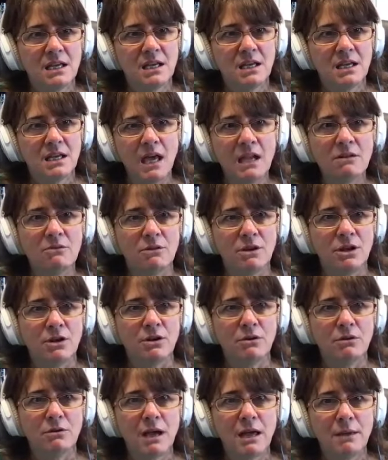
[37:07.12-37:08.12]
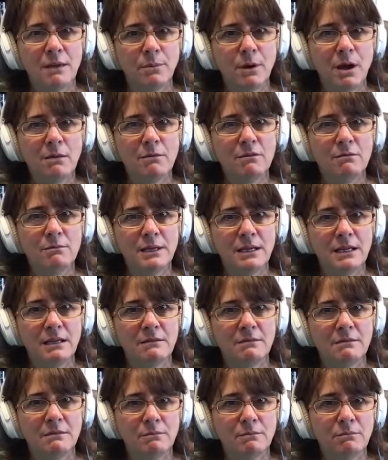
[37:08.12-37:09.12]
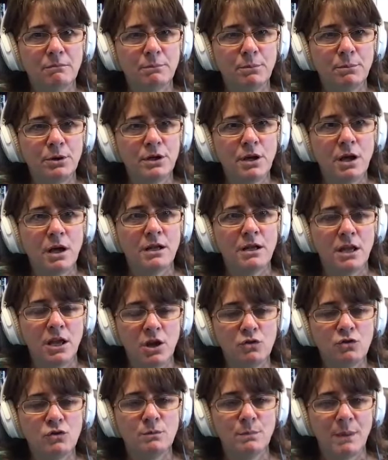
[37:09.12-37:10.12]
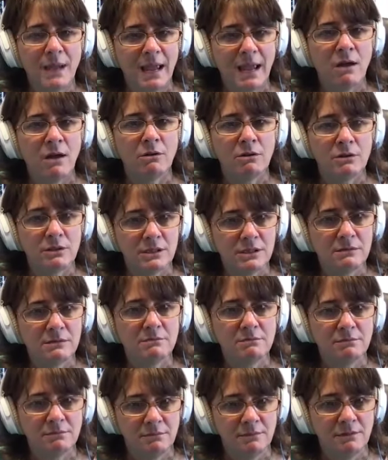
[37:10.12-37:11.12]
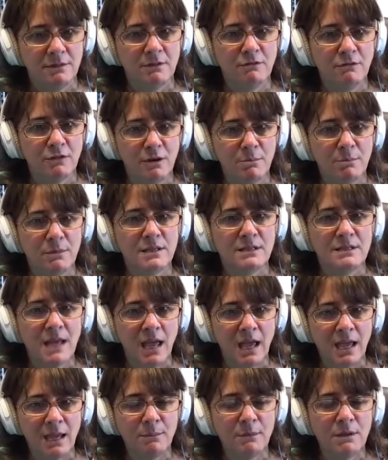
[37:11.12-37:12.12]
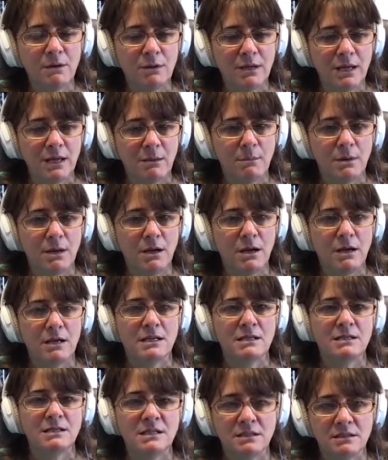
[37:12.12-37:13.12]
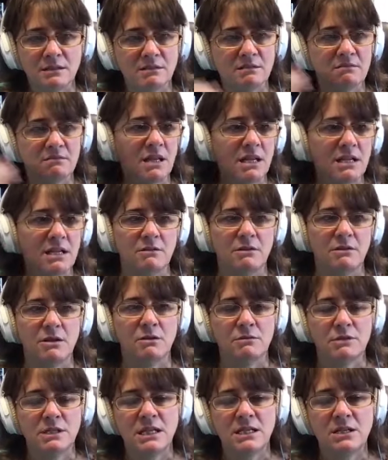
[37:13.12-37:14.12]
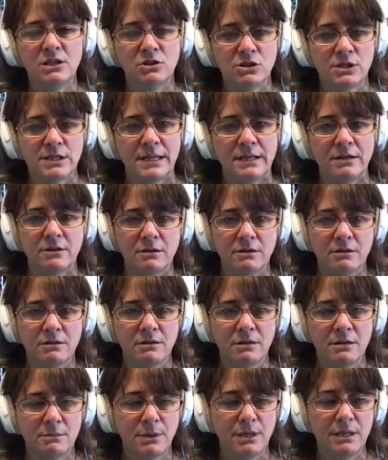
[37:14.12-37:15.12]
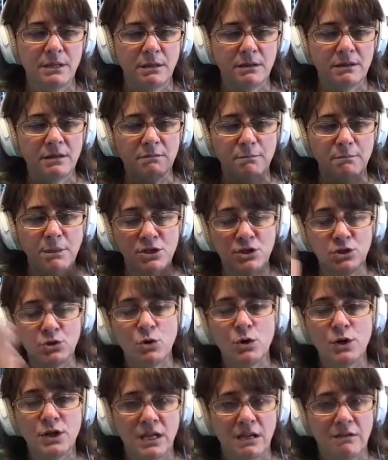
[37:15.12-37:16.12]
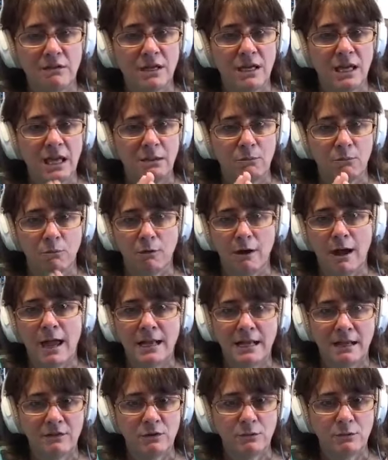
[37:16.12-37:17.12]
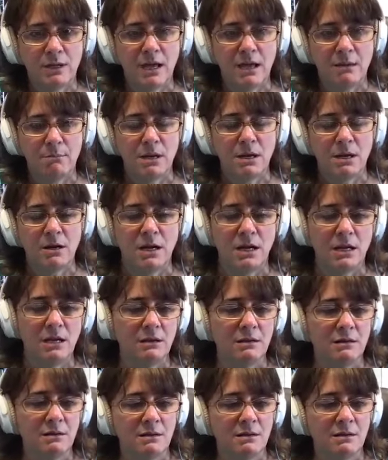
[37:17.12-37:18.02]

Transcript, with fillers: i don't know i probably put on 100 pounds from the time that we got married until i don't know 10 years later but uh, the majority of it came right after we got married